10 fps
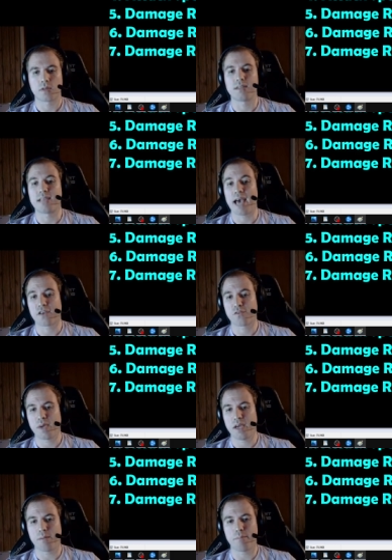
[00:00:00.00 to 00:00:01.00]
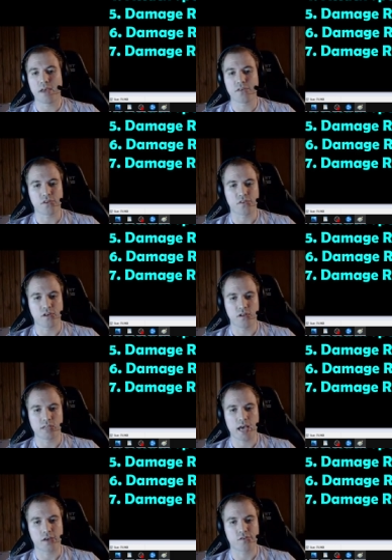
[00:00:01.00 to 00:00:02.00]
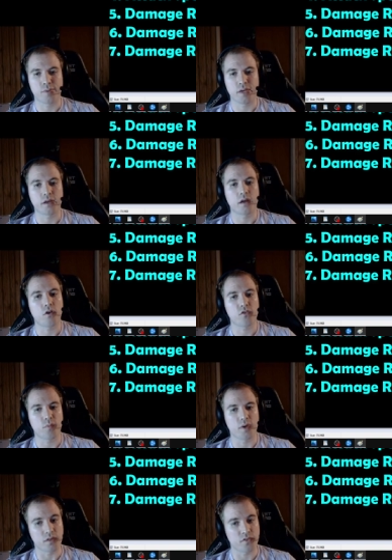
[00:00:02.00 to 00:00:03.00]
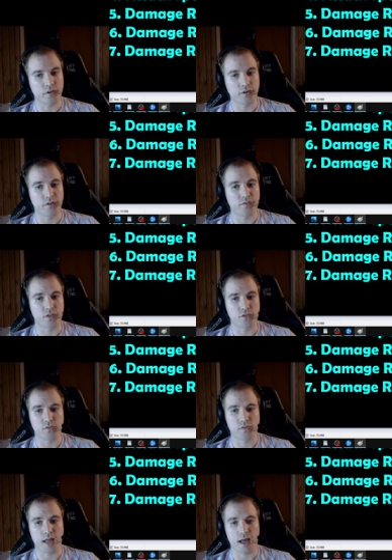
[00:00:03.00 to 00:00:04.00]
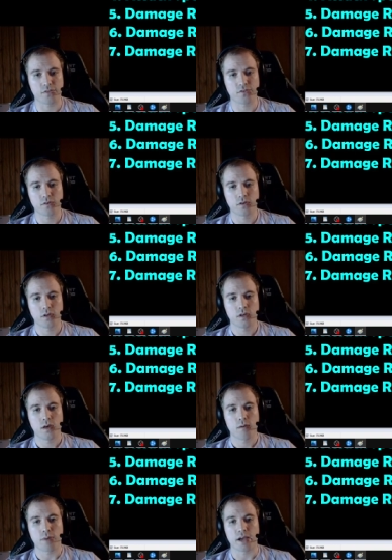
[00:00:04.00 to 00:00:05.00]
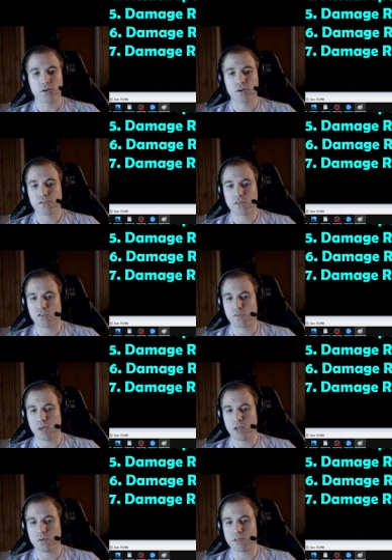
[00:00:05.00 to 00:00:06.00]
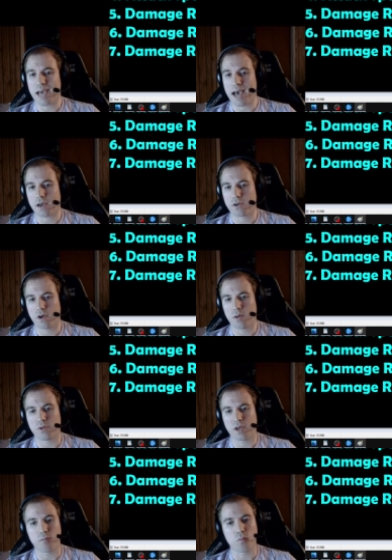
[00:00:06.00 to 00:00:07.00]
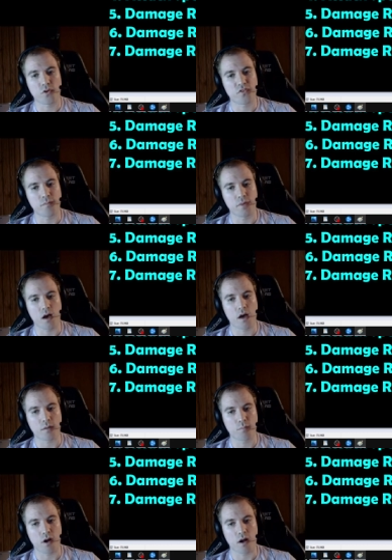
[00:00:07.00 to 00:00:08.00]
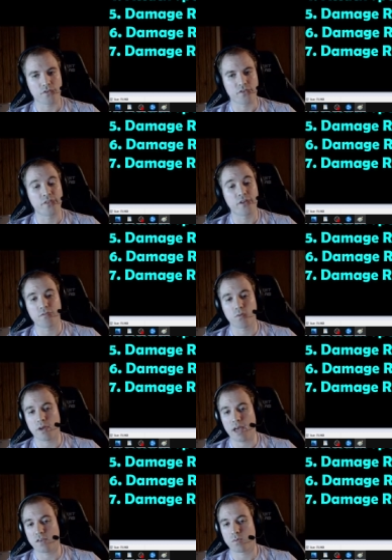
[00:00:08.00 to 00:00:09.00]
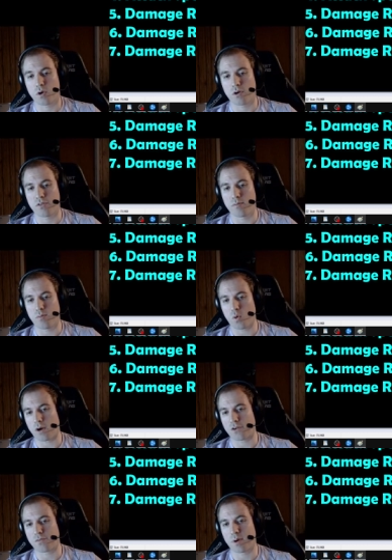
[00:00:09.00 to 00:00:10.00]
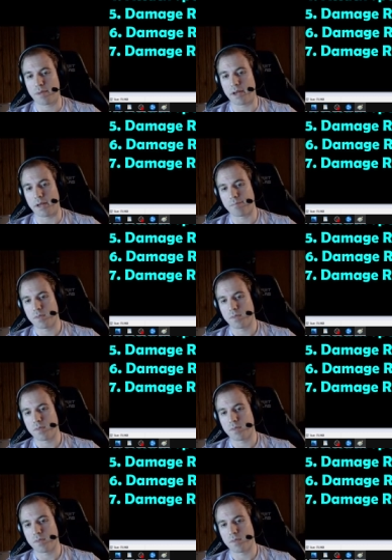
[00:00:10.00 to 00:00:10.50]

Attack speed and basic skill attack speed can also be considered defensive stats. By increasing the speed you attack, you're able to get more symbiotic procs and therefore cast more Earthen Bulwarks per minute.